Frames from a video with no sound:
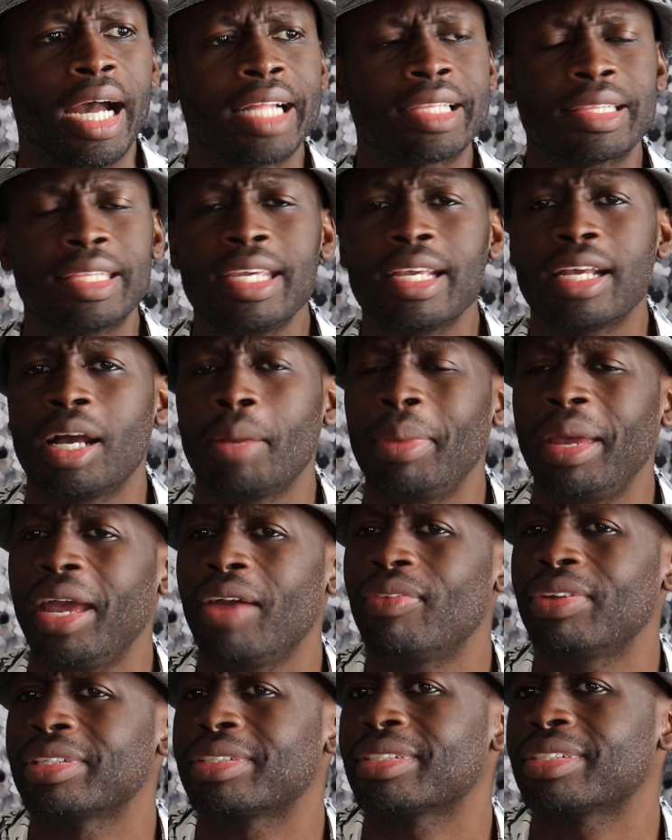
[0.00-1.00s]
I think I'm
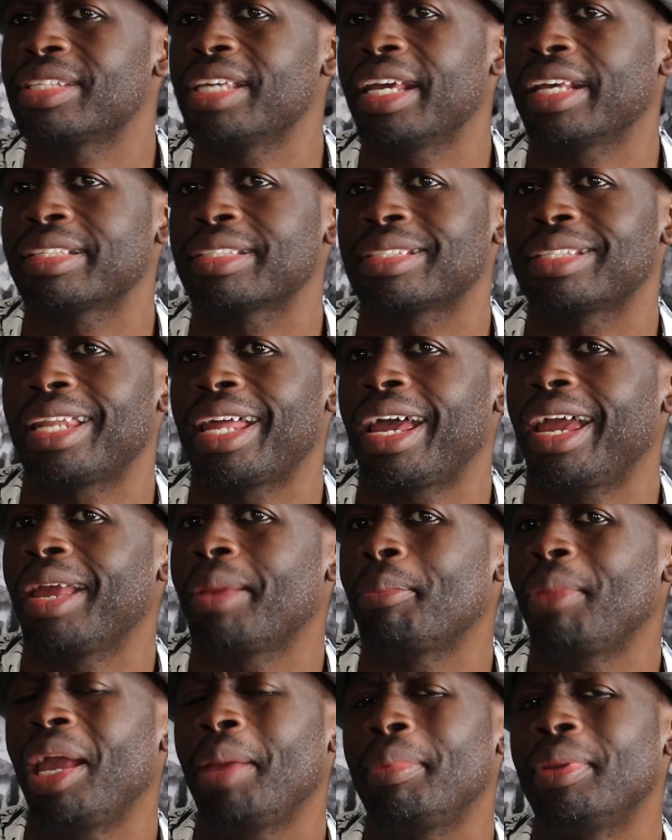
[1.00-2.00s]
having sex
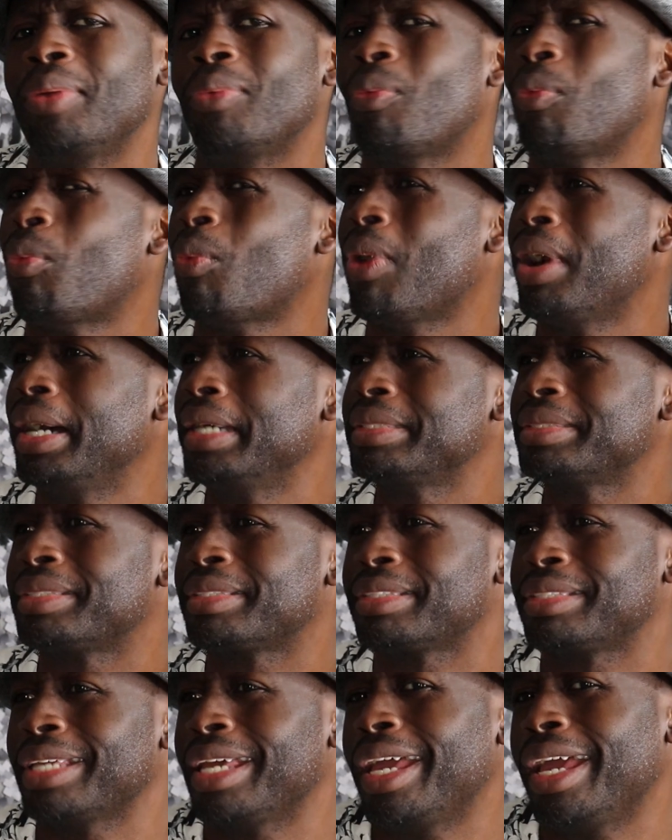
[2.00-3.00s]
like maybe
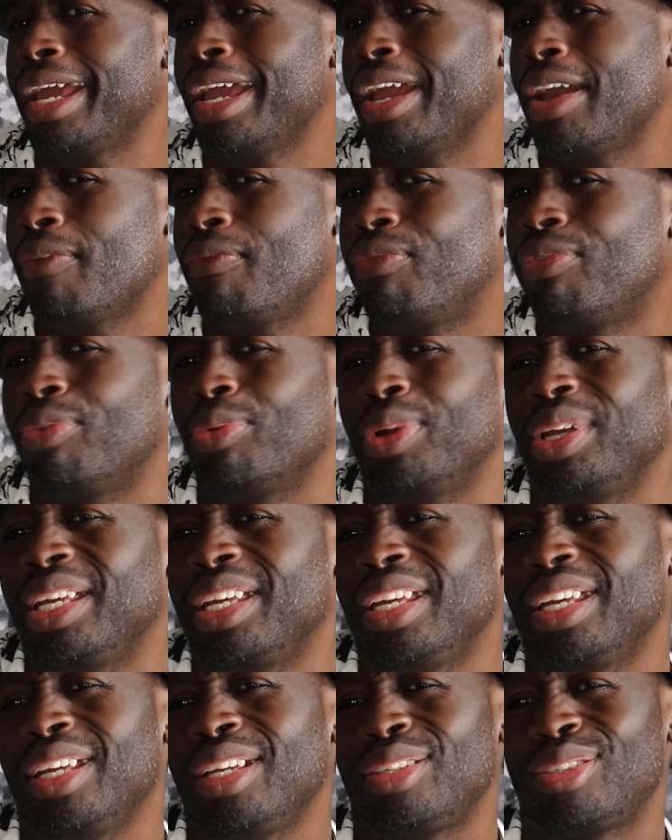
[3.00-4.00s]
once
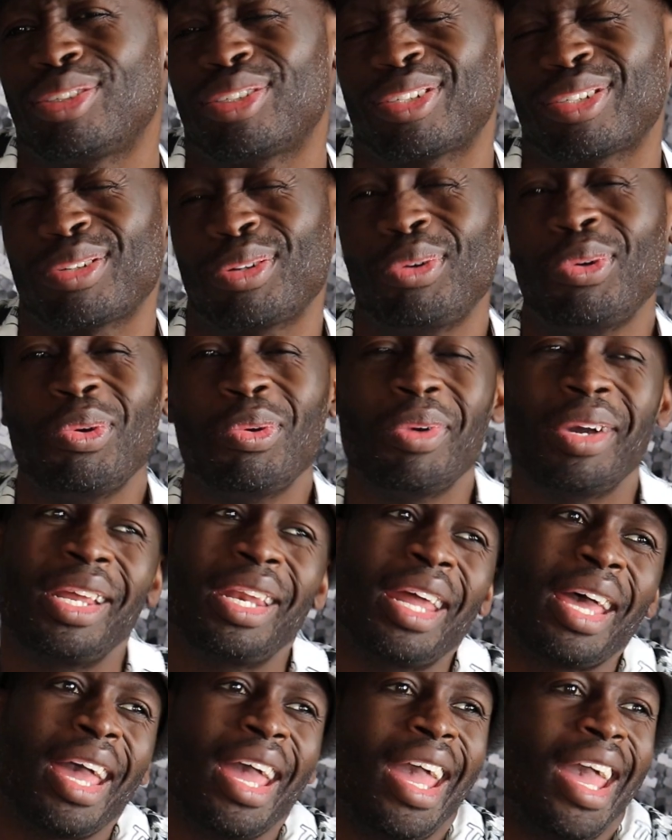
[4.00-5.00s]
every two
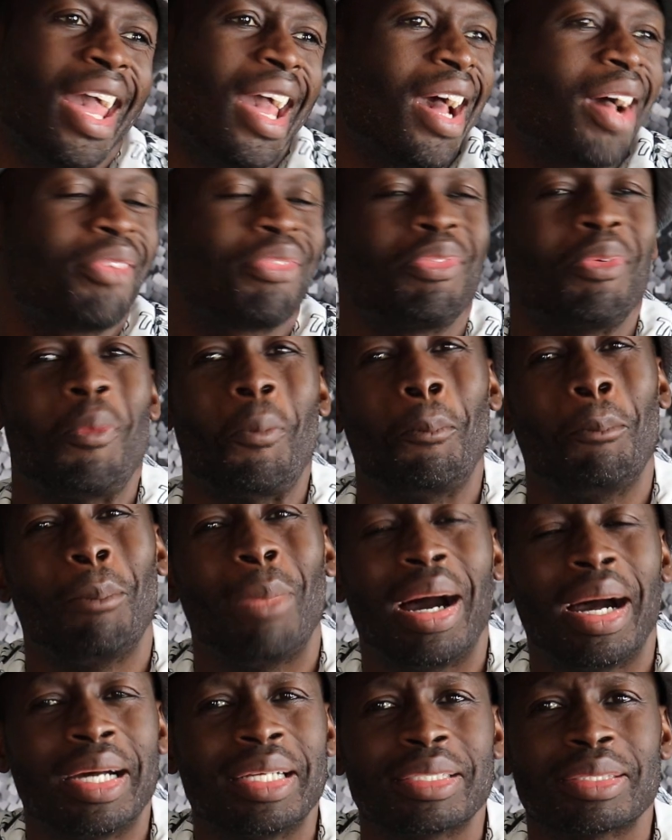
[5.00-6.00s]
and a half
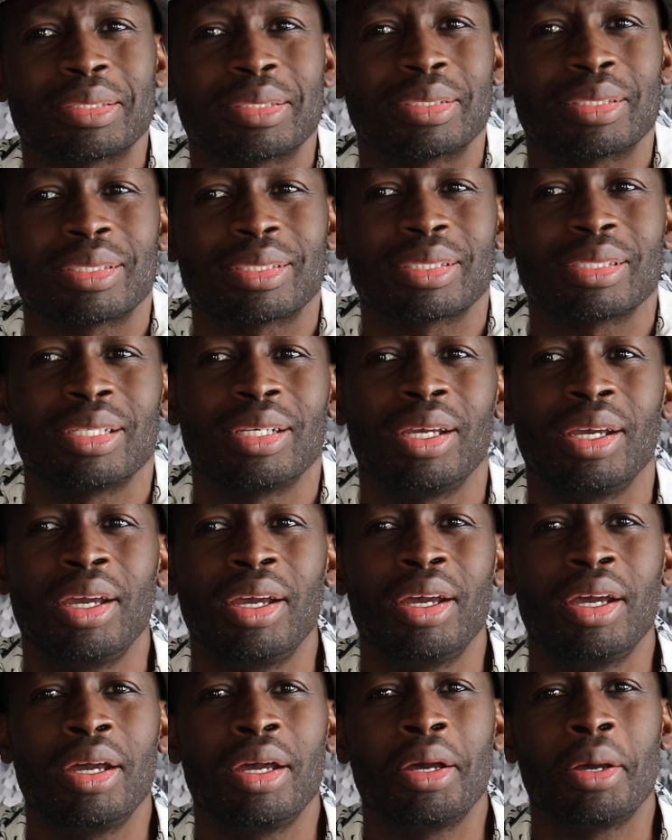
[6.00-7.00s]
months,
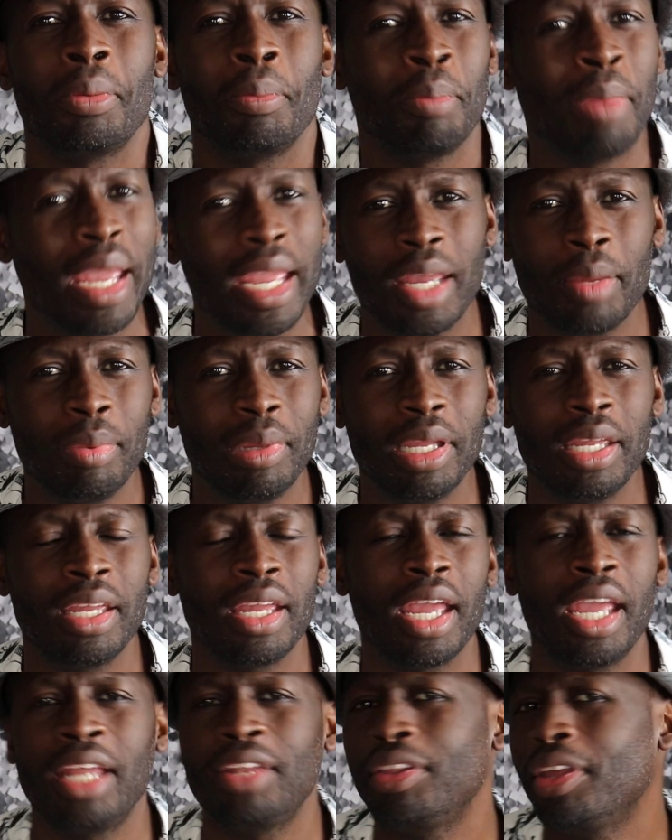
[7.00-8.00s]

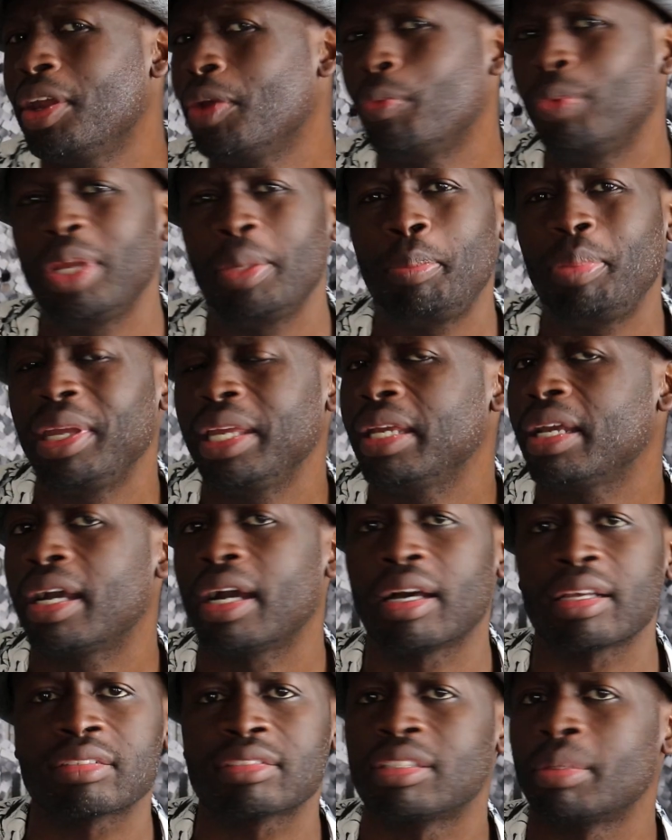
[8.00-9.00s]
maybe. And they're repeat
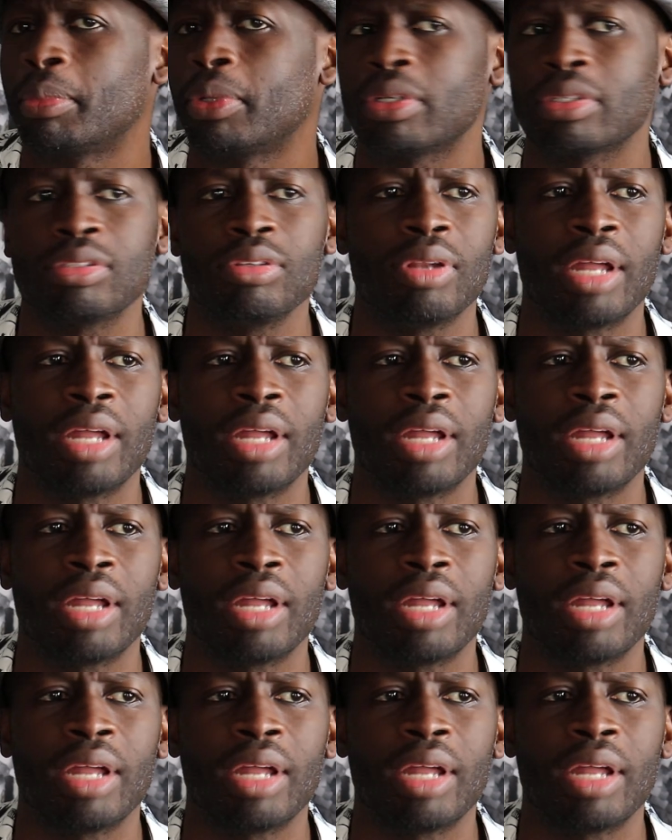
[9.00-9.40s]
customers.